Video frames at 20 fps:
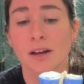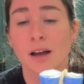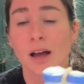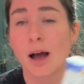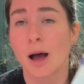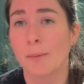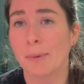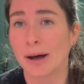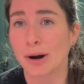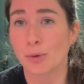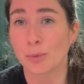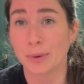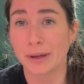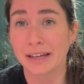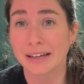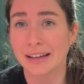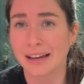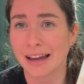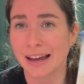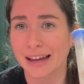about a
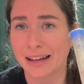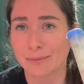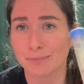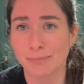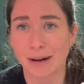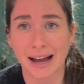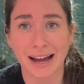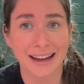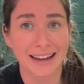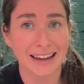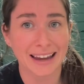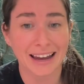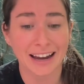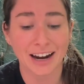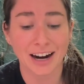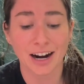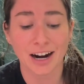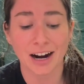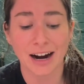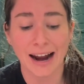week in my
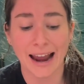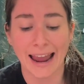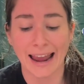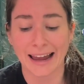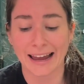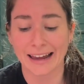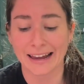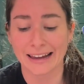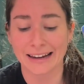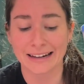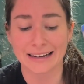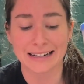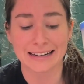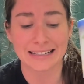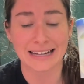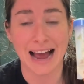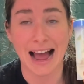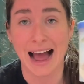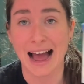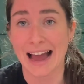care, and
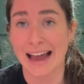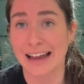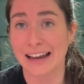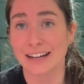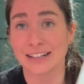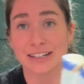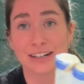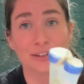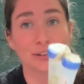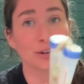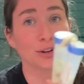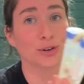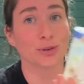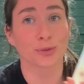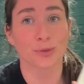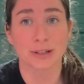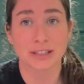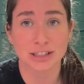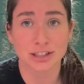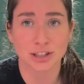I did a little
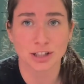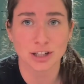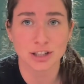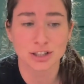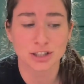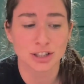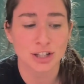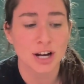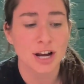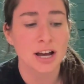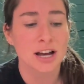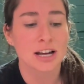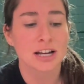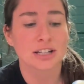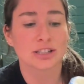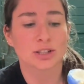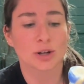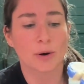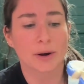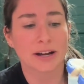research.
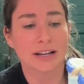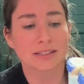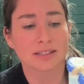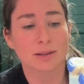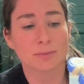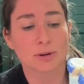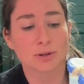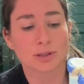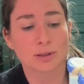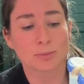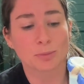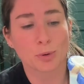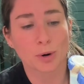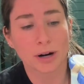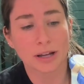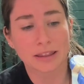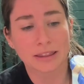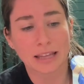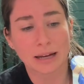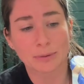So I guess the most
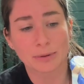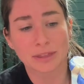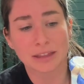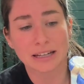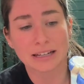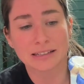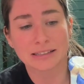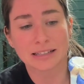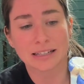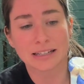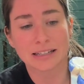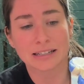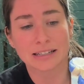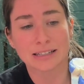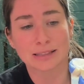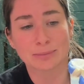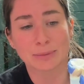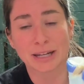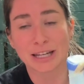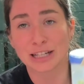important thing with these
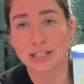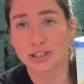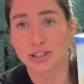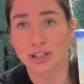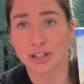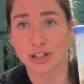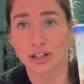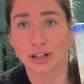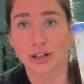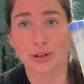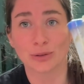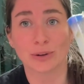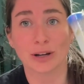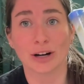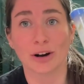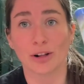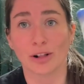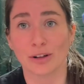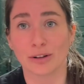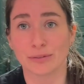is making sure you get
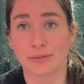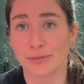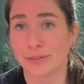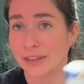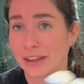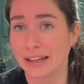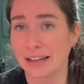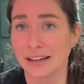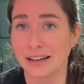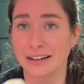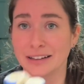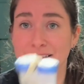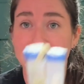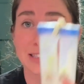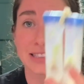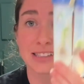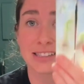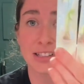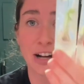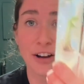all of the
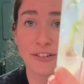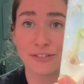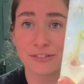stuff